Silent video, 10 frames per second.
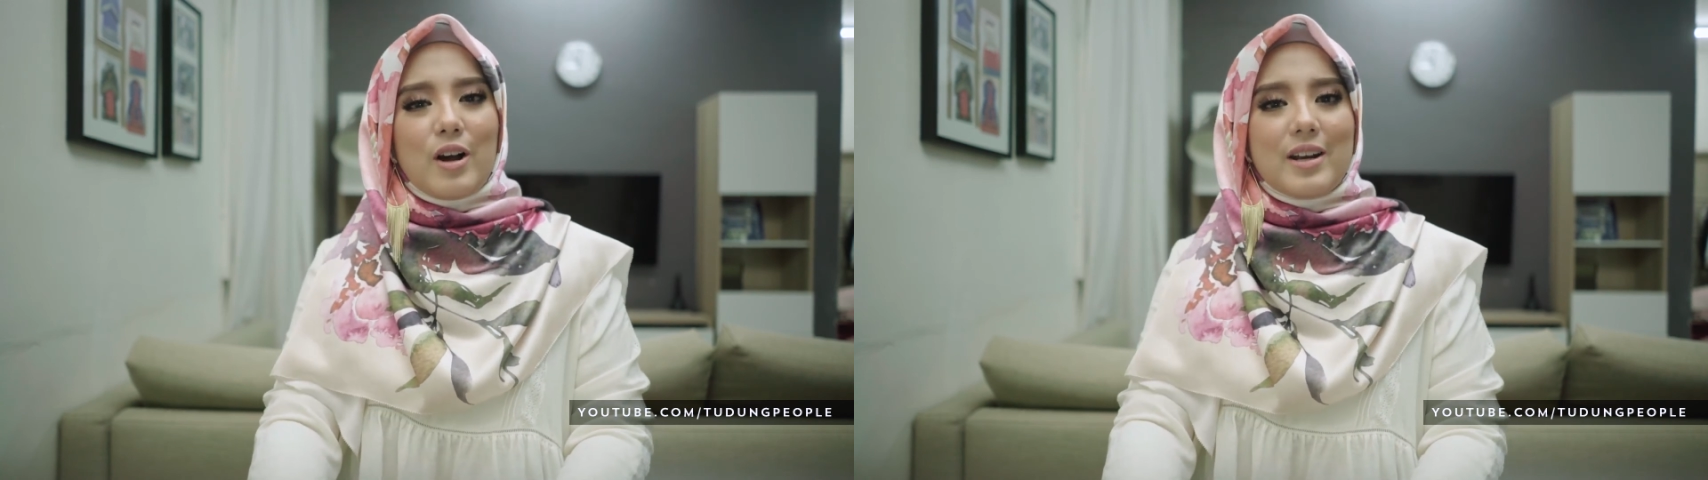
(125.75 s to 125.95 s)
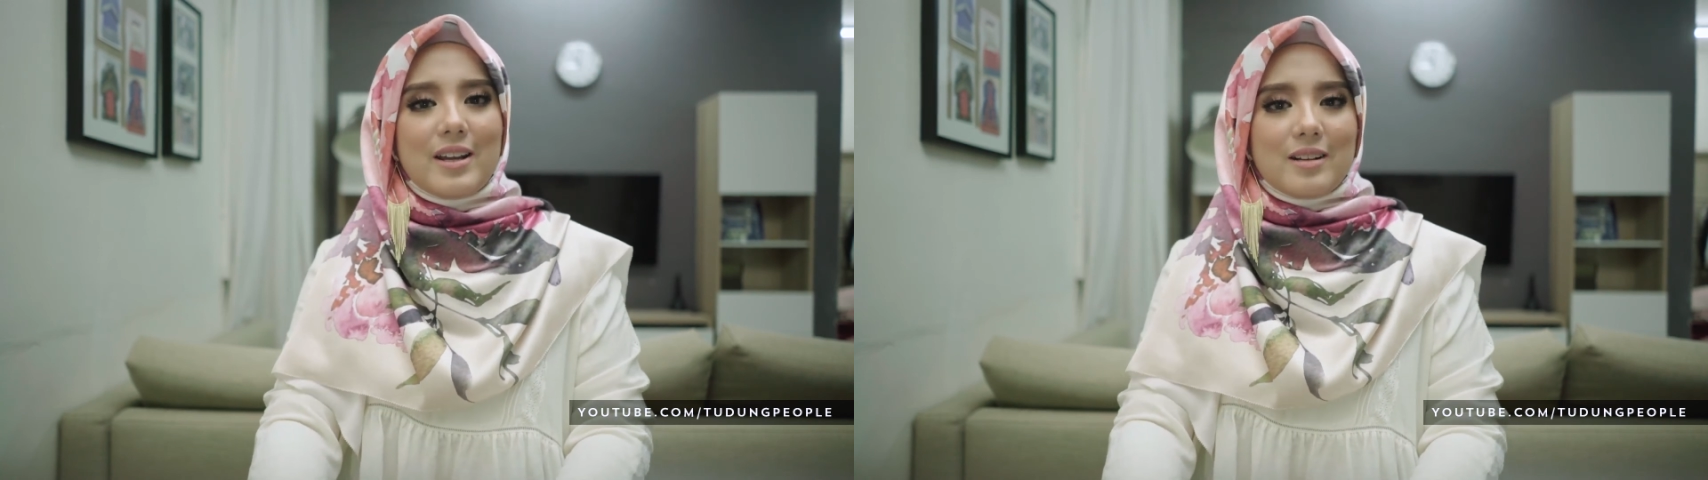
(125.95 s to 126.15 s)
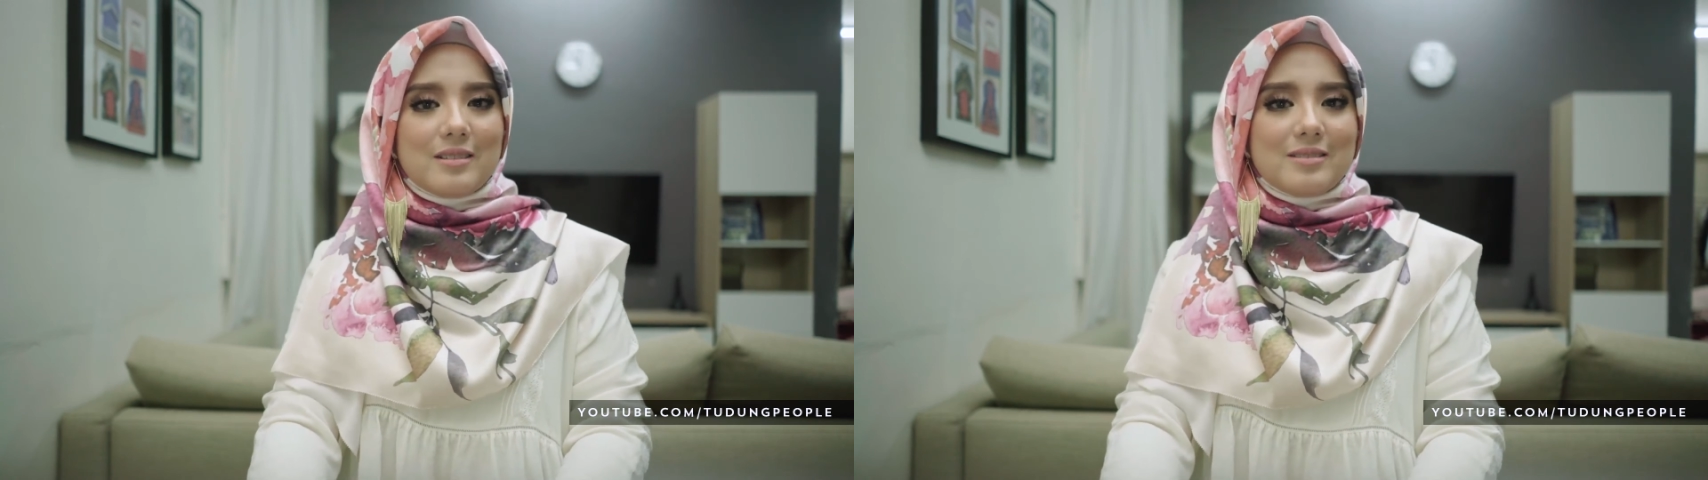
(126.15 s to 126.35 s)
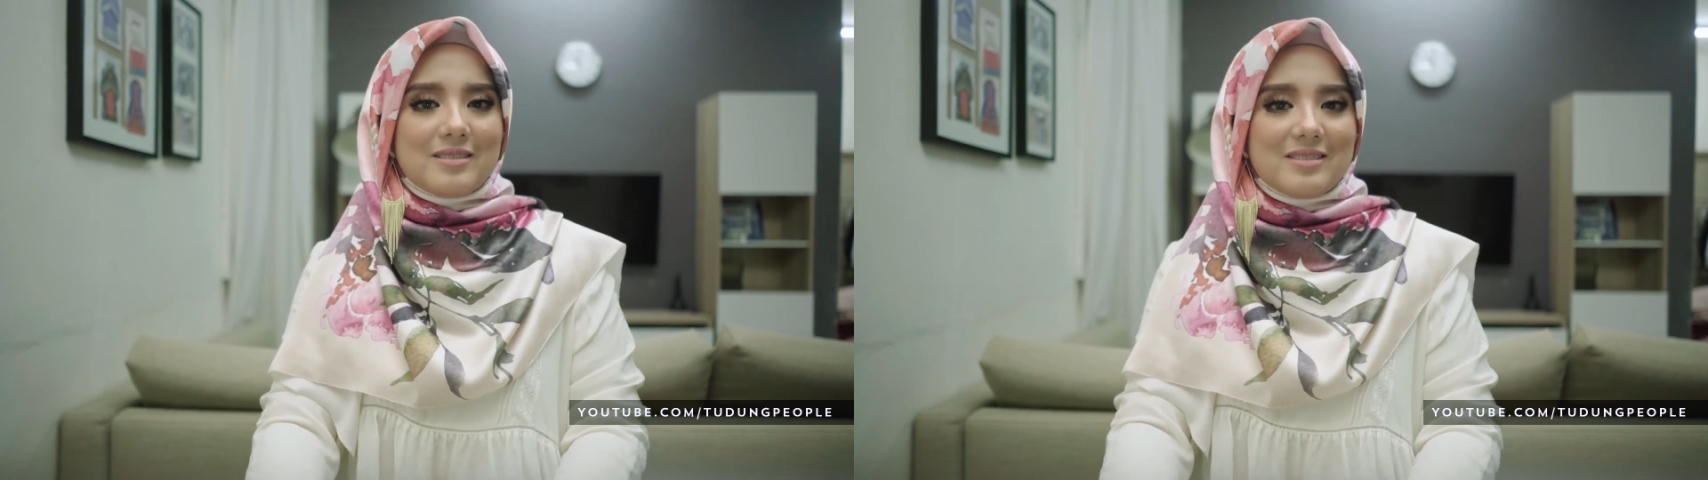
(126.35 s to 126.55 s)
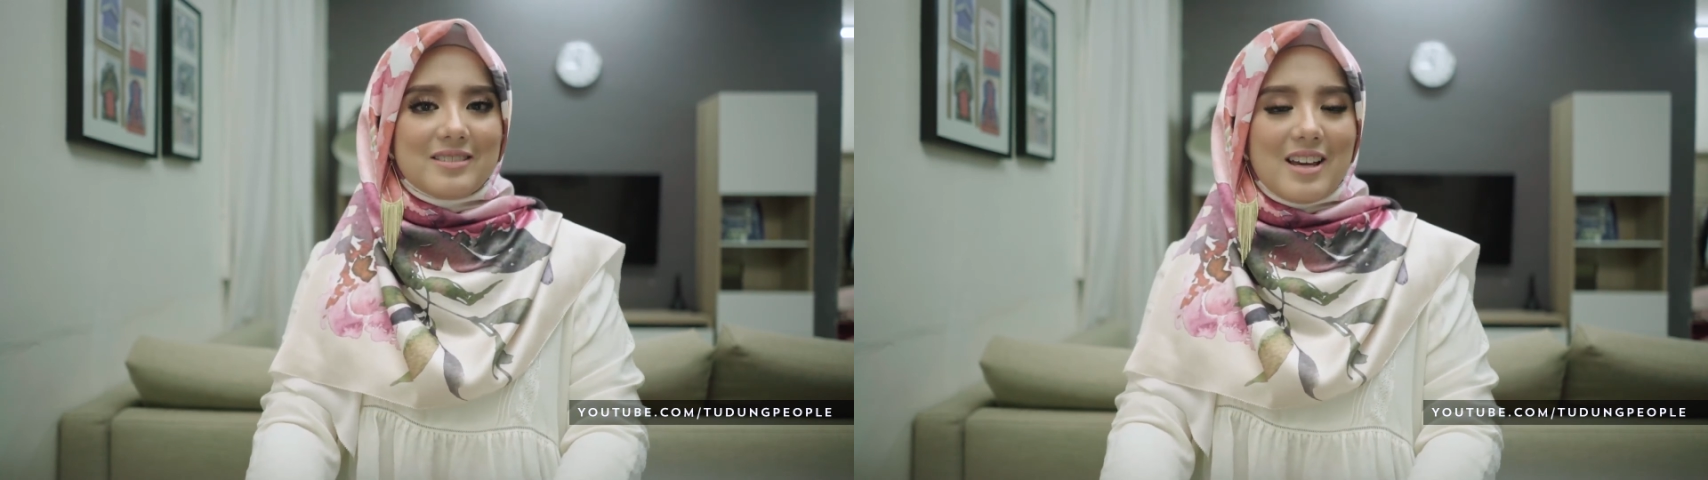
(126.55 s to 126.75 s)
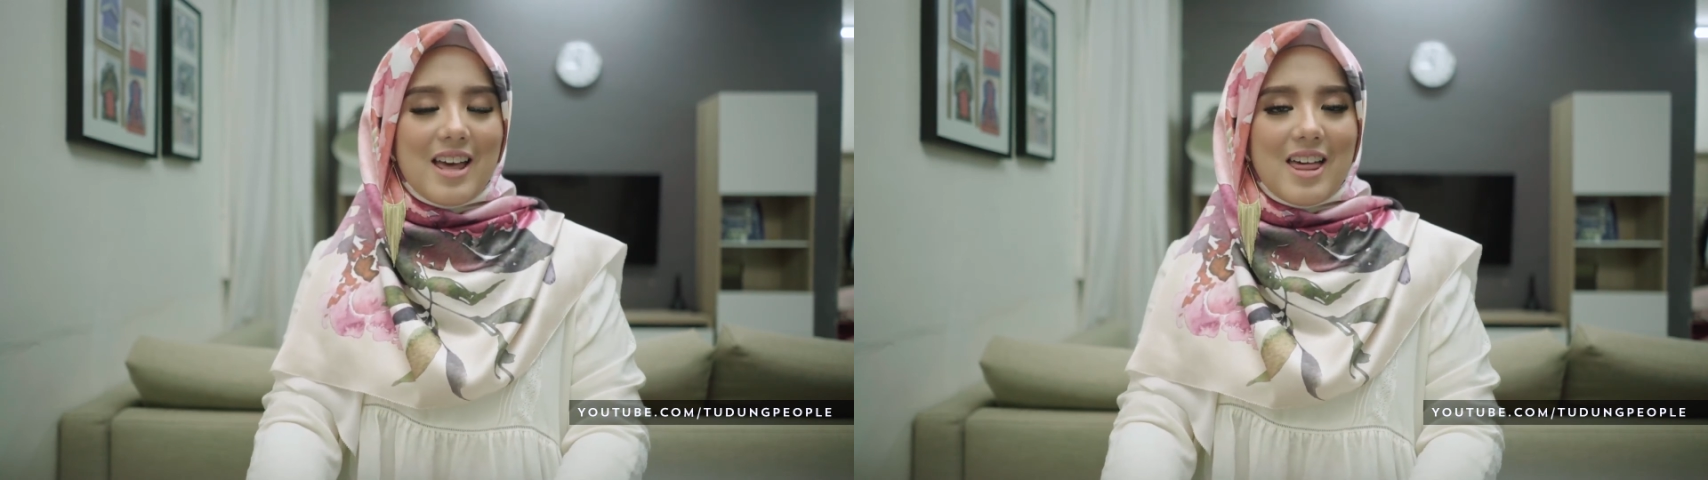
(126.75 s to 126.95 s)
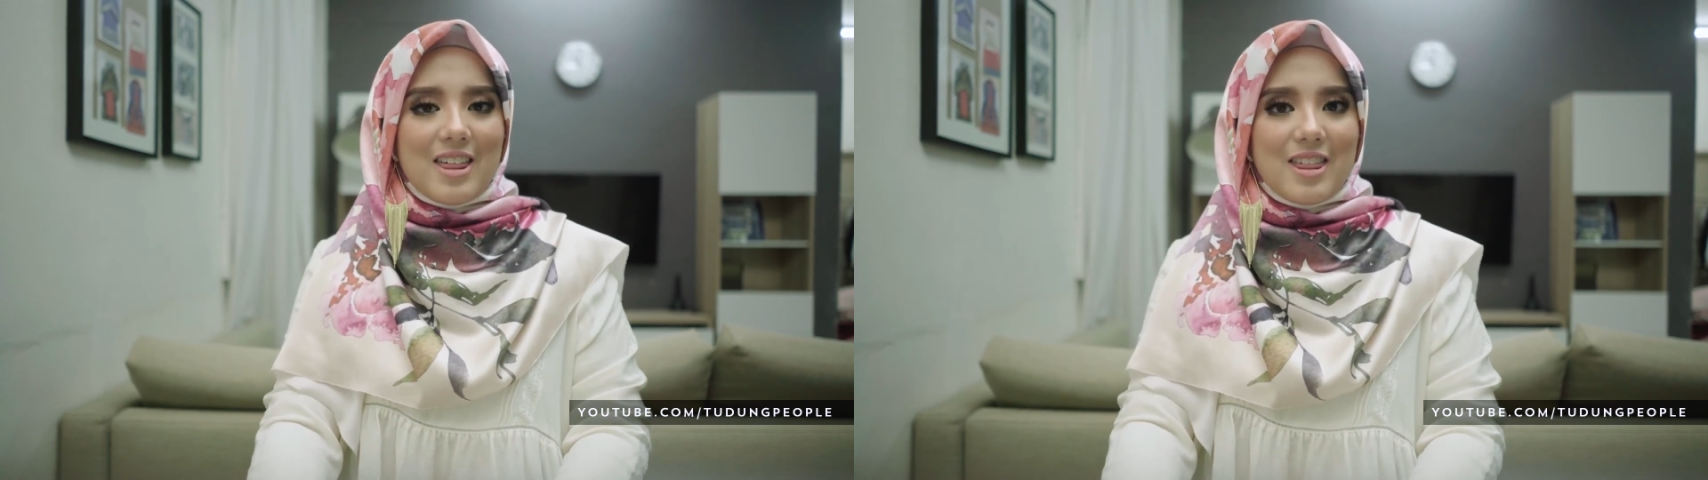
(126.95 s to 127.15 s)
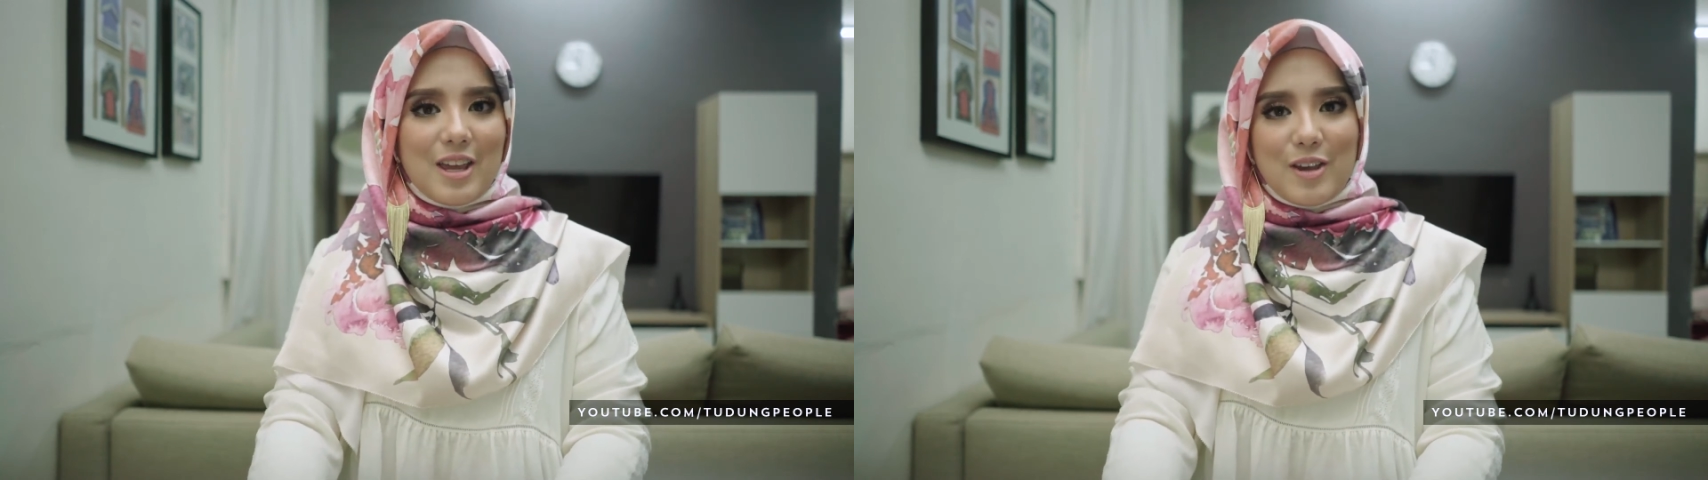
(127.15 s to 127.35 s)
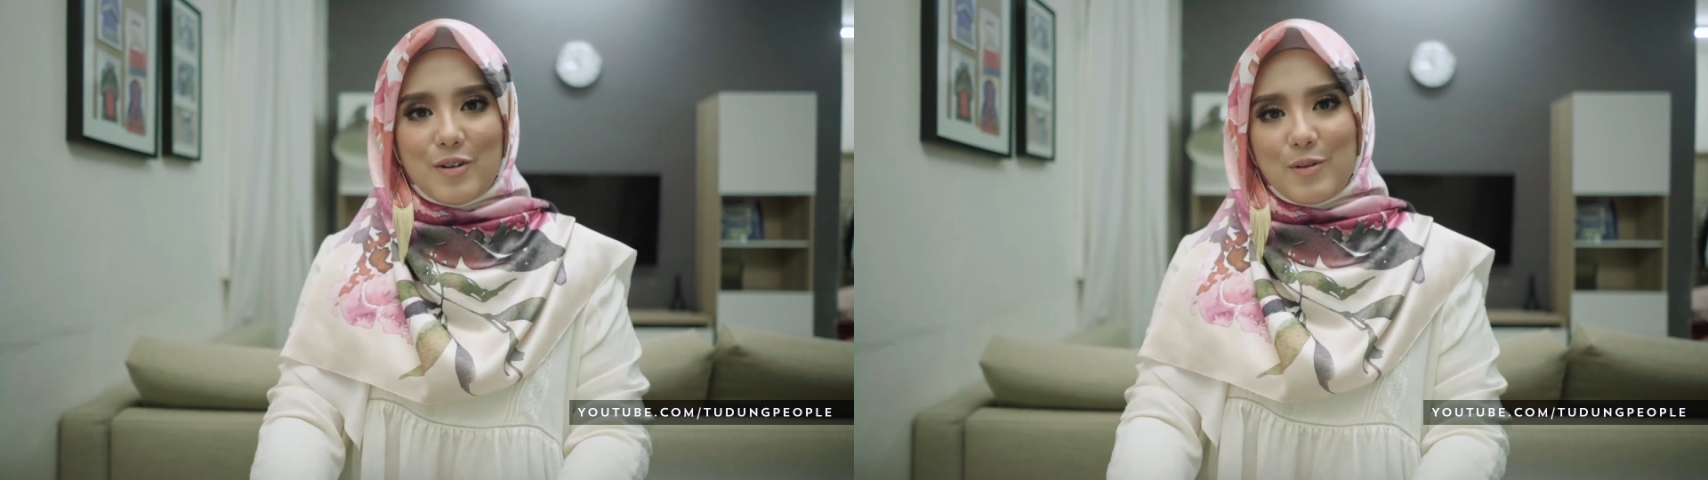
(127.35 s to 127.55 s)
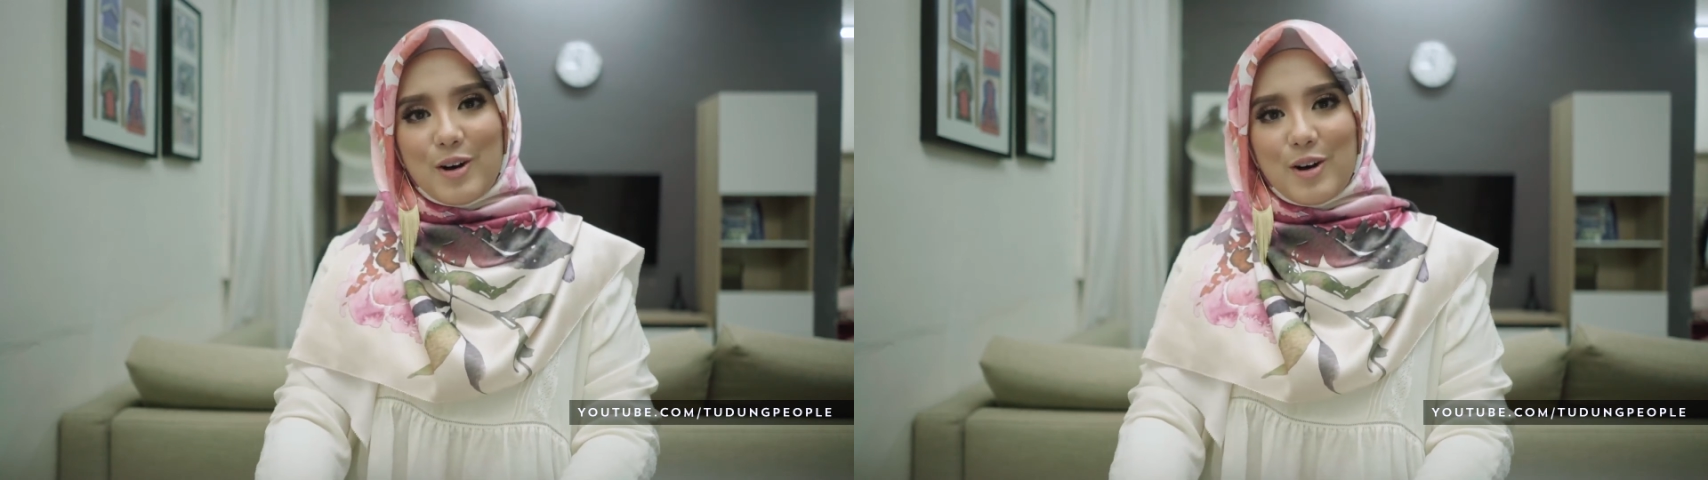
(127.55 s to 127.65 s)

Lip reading: on it. Thank you for